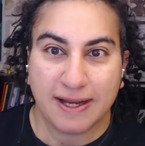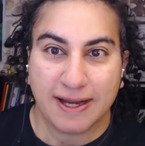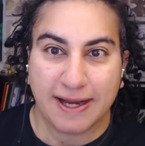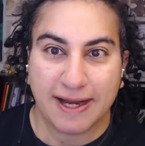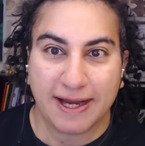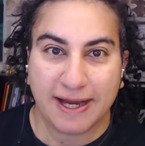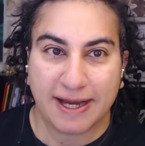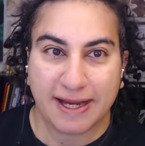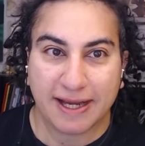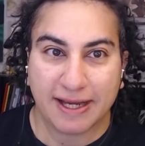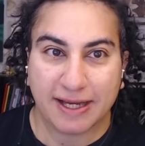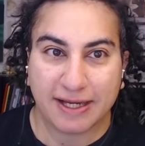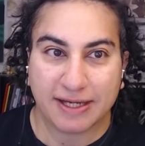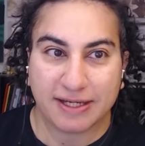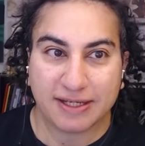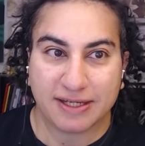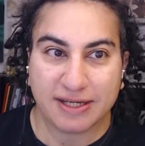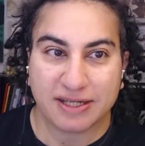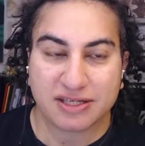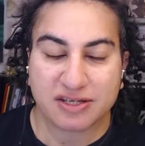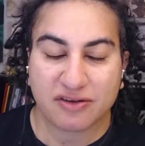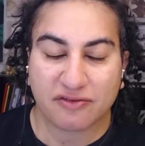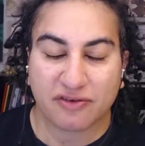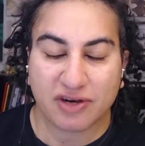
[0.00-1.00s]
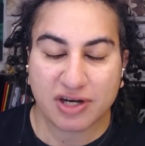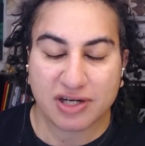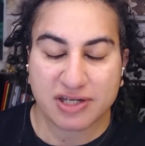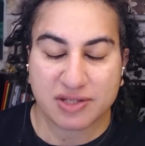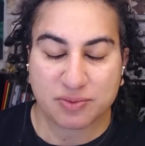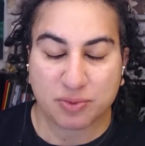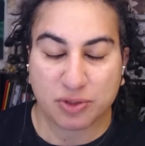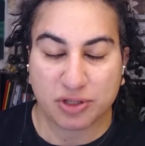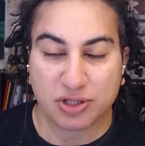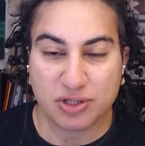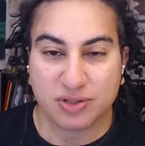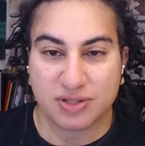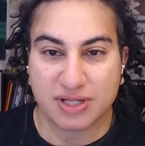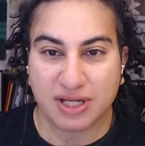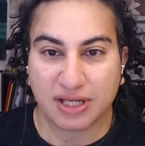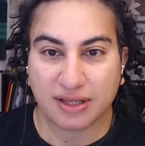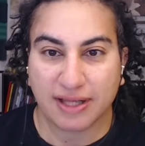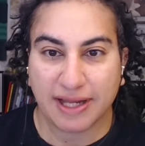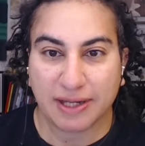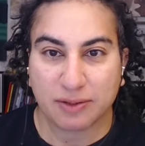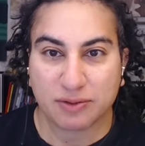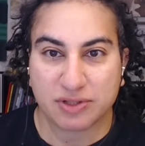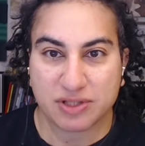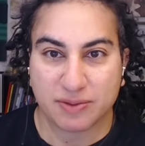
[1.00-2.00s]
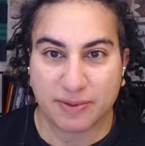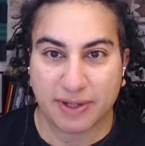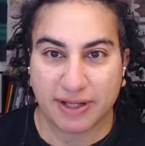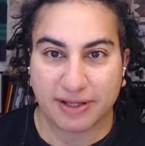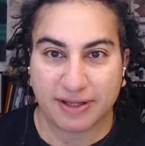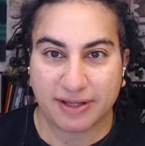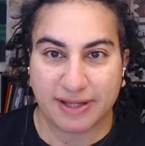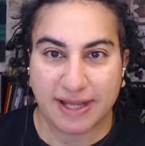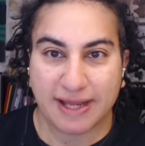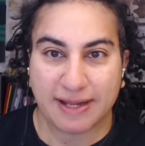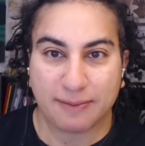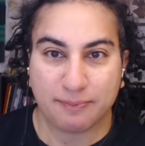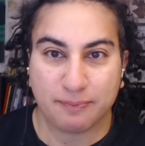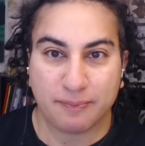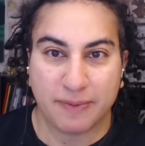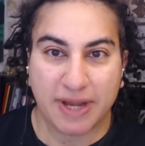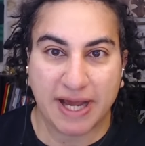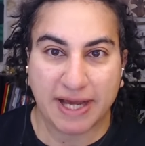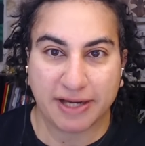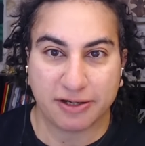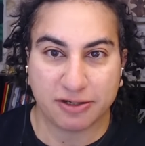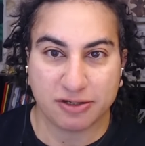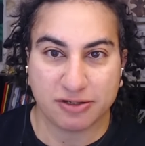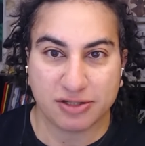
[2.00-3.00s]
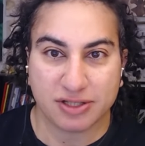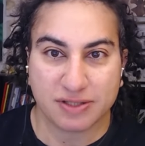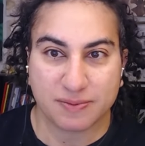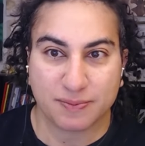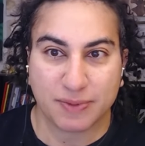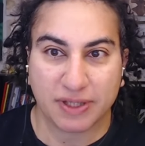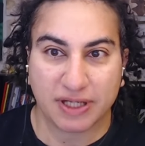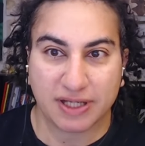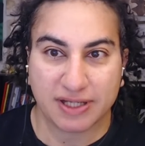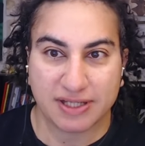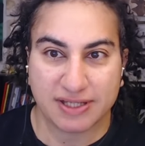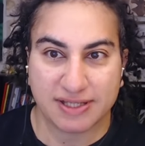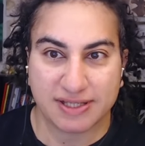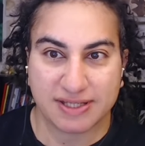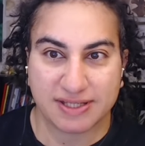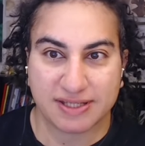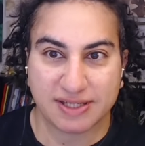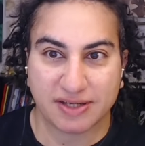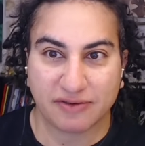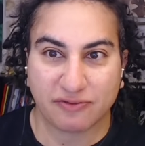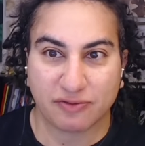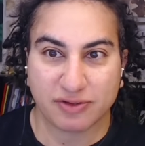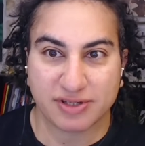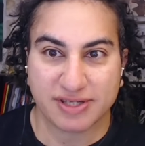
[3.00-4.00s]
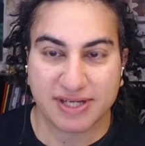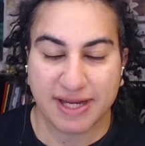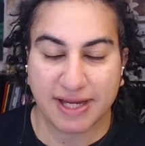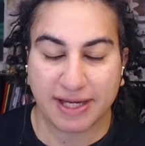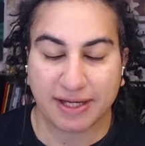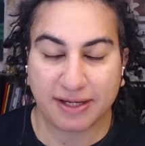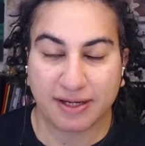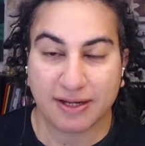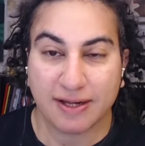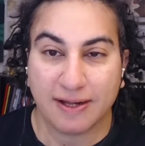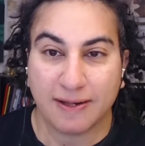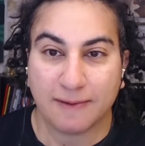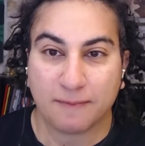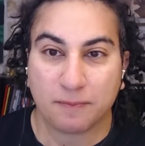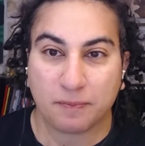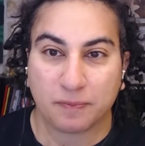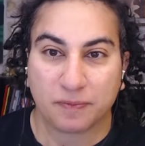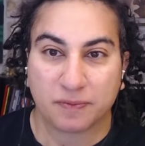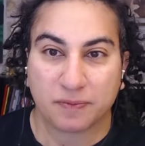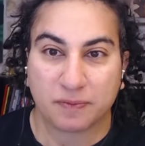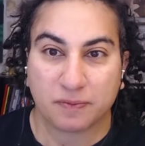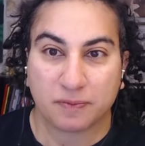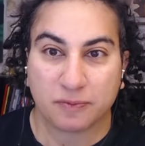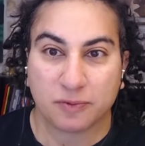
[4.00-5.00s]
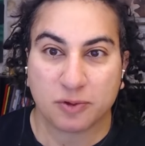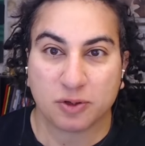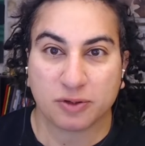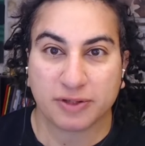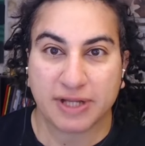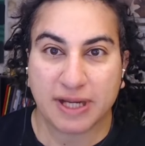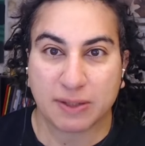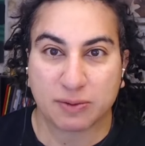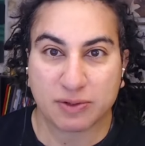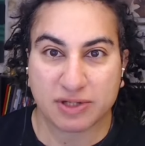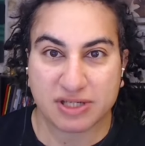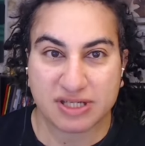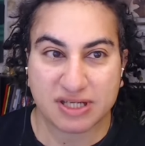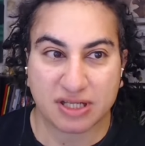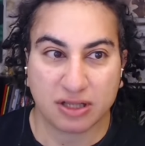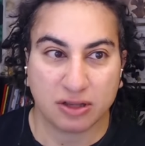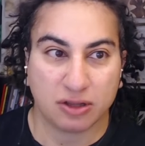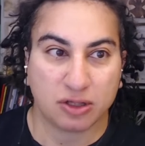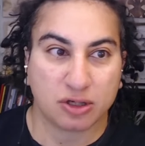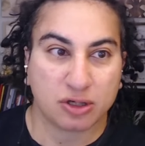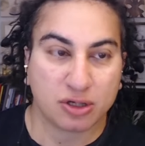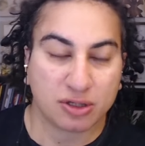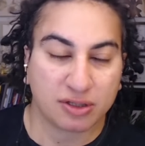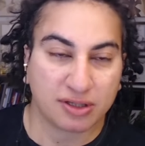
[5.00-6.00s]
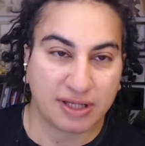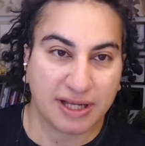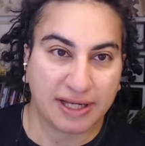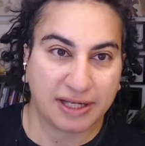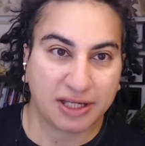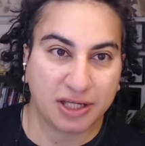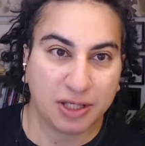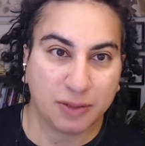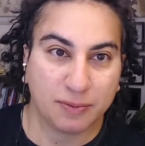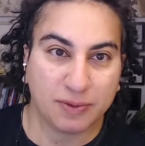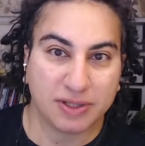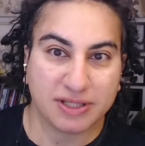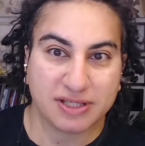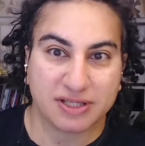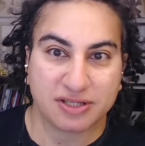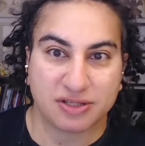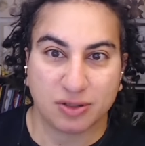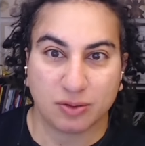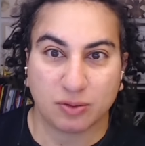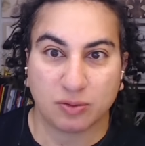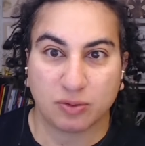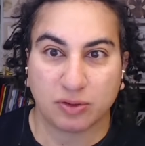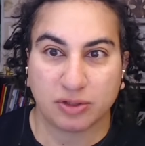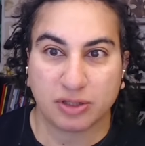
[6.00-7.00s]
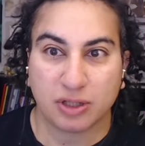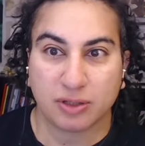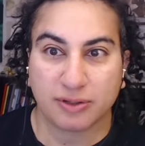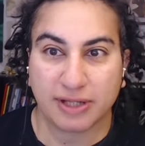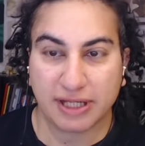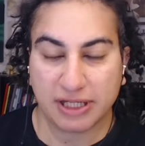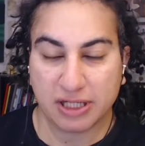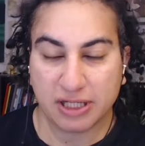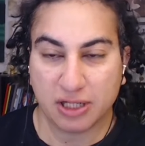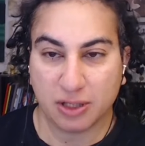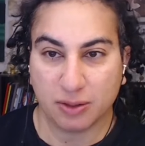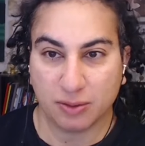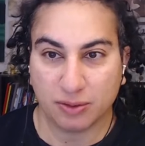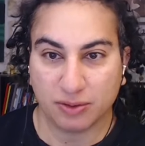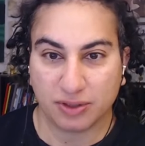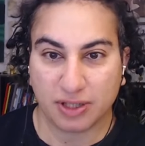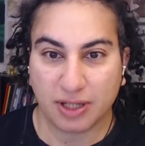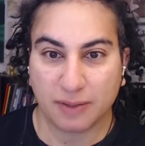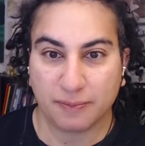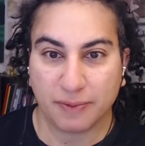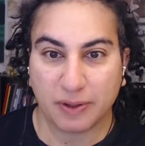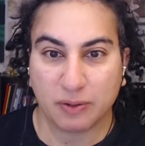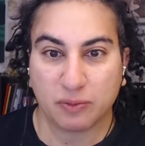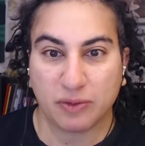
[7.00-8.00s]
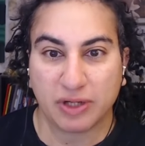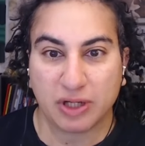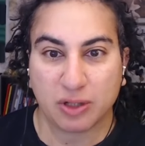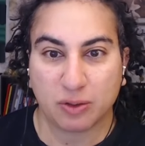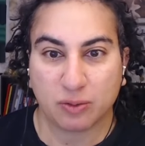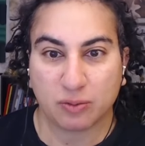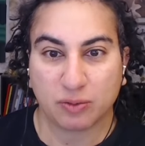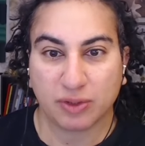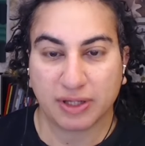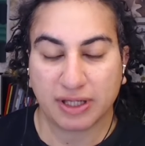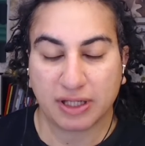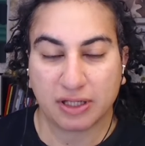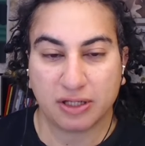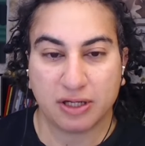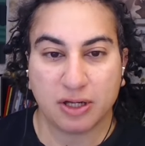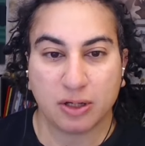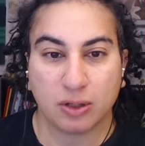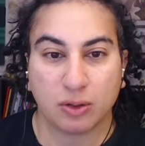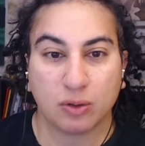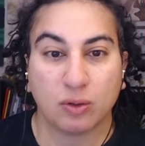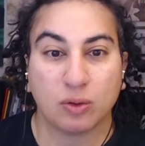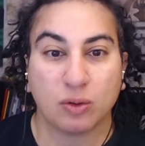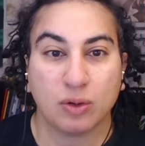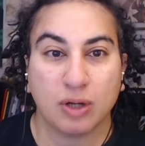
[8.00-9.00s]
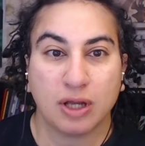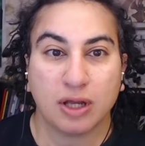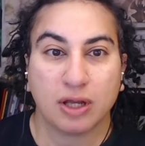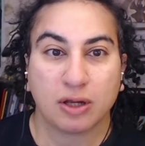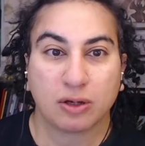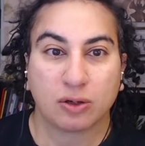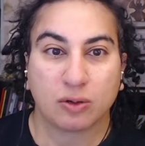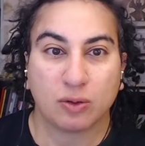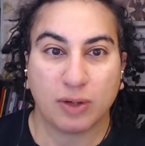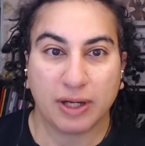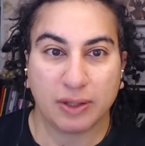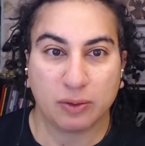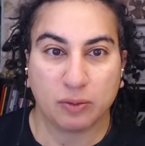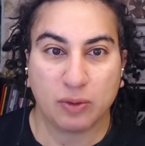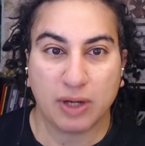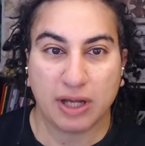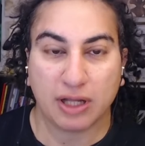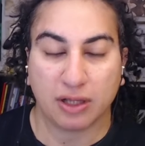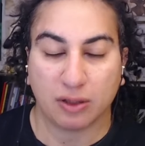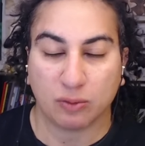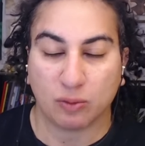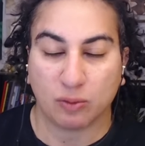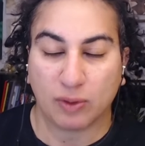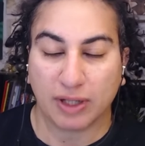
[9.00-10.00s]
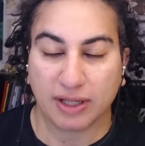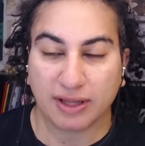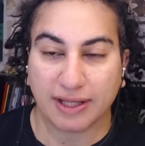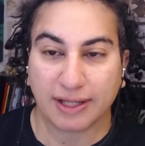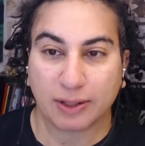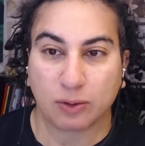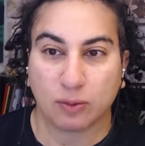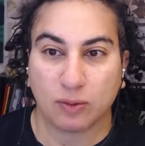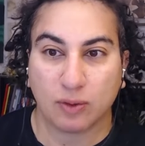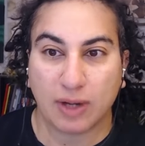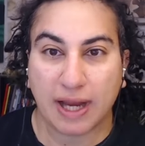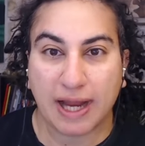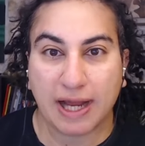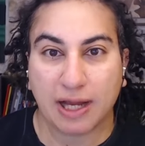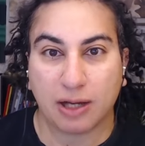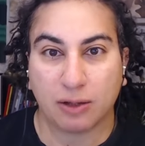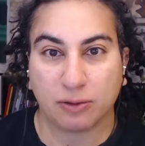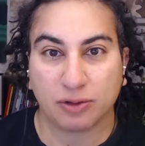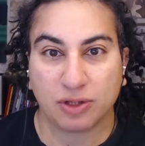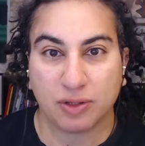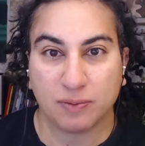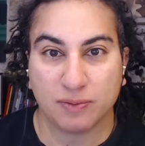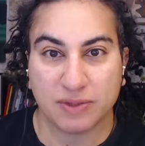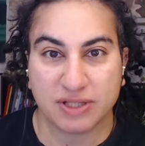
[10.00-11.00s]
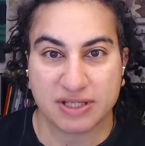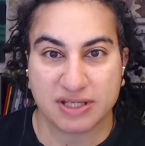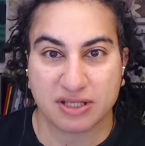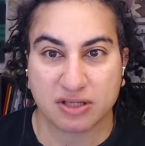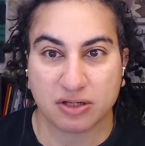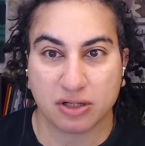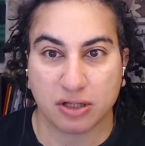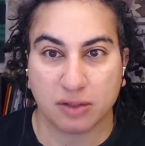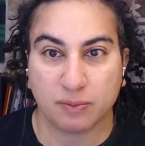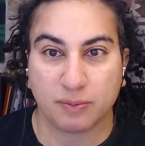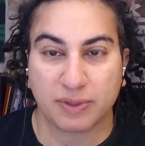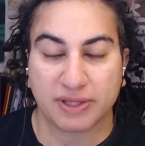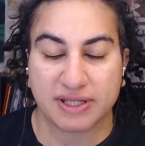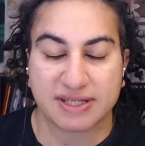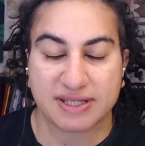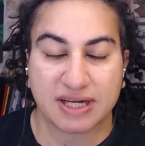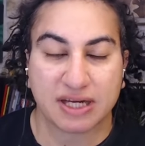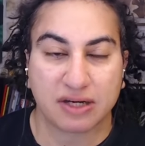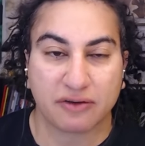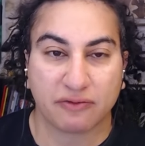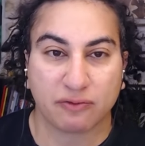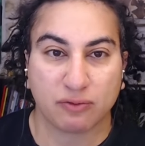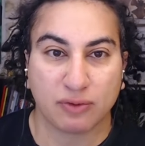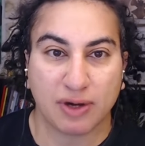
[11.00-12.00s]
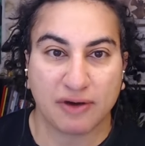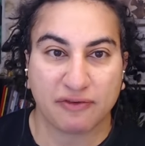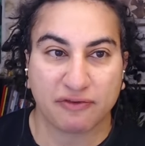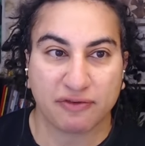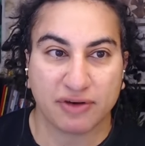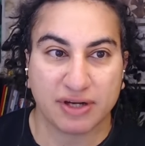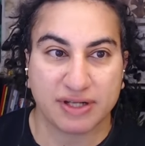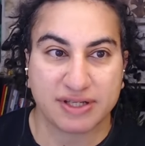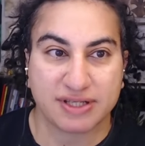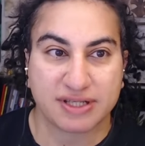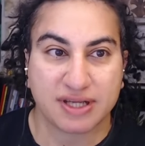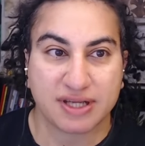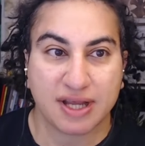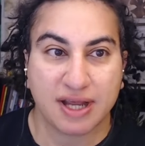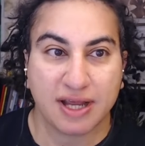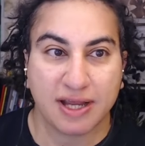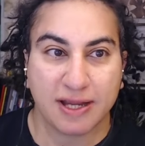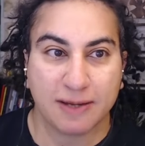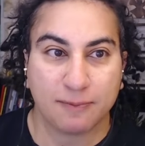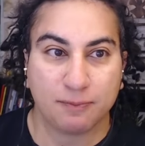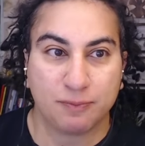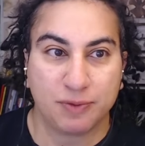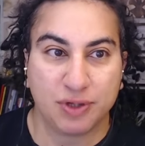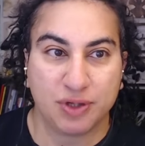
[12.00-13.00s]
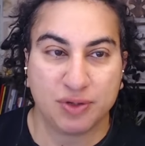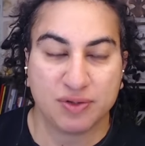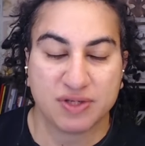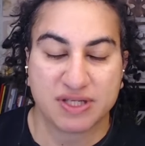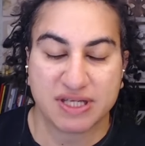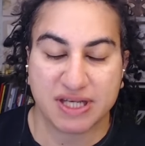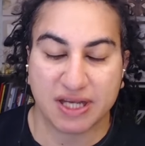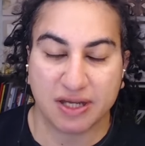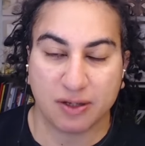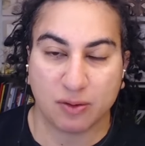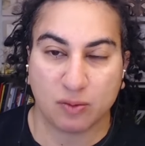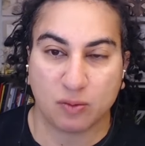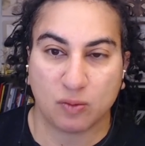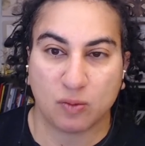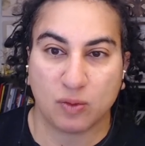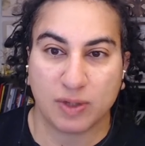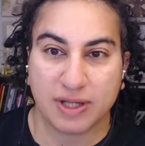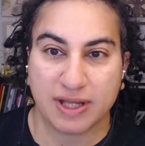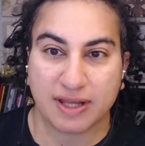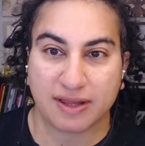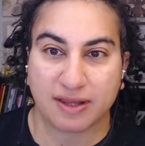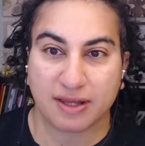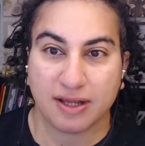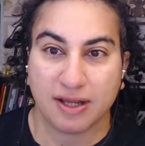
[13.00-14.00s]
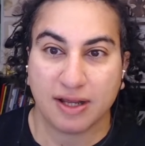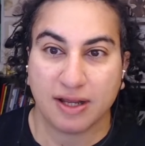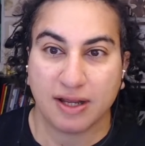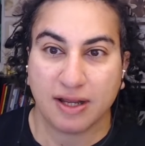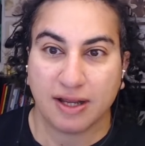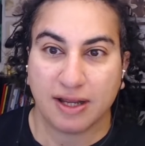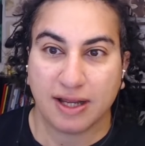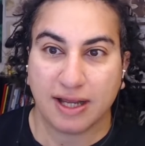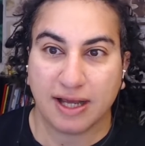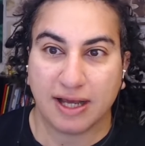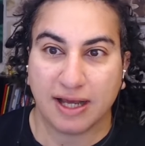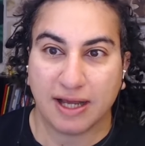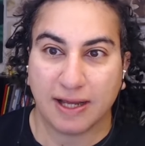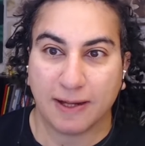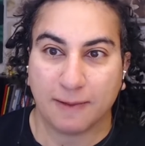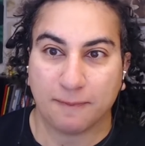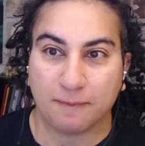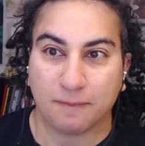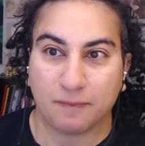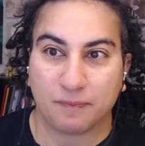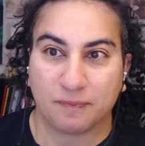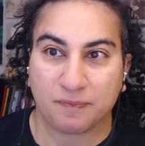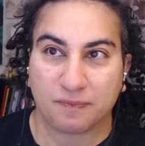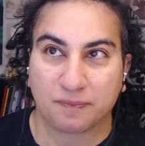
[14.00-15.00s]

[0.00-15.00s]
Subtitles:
And insofar as we're using language about it, that matters, because if we're saying neural networks learn like humans do, well, no, they don't. I mean, we don't really know quite well how humans learn, but this kind of reference imbues it with a